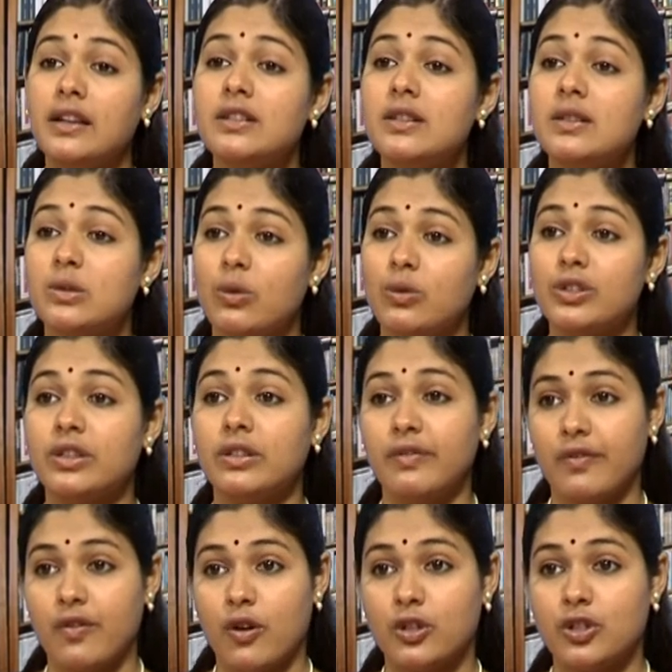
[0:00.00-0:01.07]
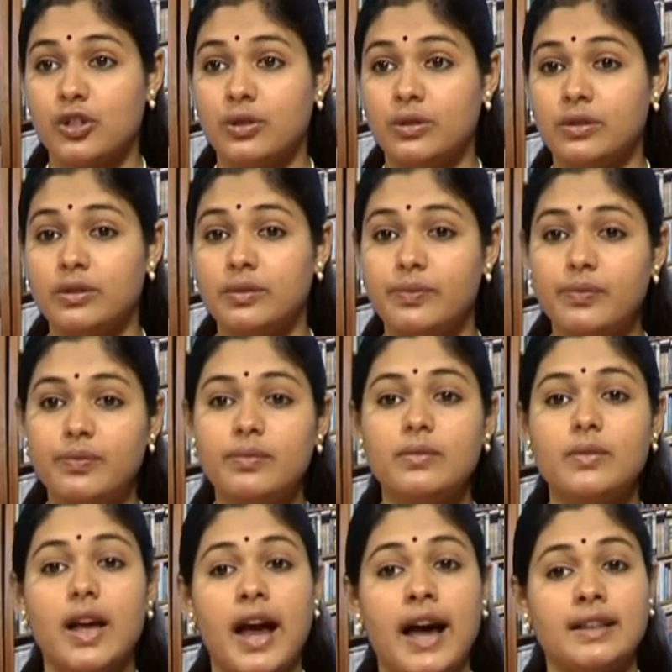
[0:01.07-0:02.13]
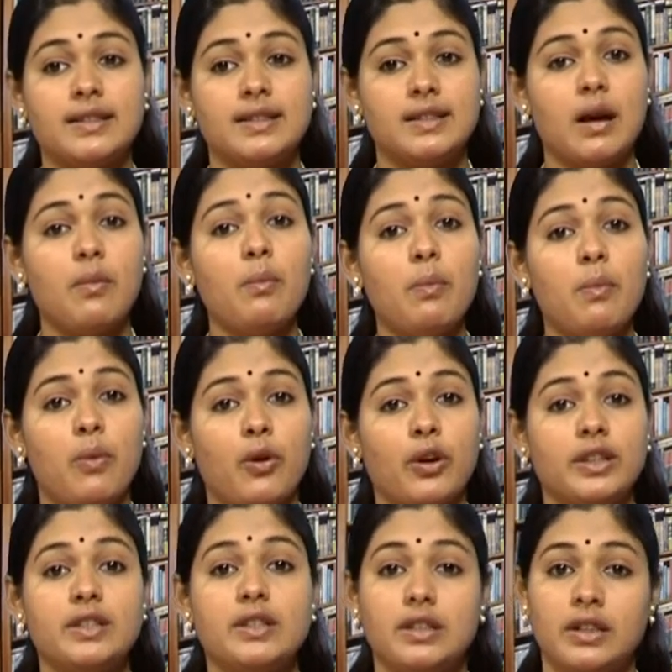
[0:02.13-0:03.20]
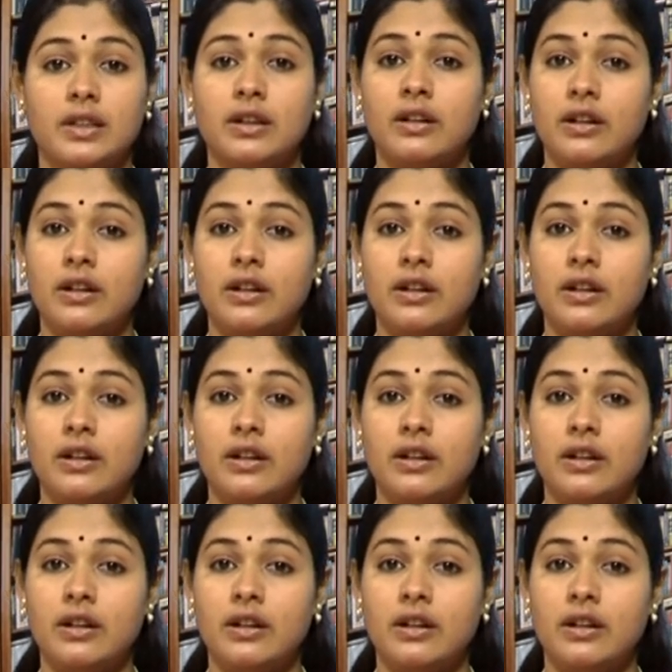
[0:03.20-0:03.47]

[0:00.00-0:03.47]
social fortune at some point in her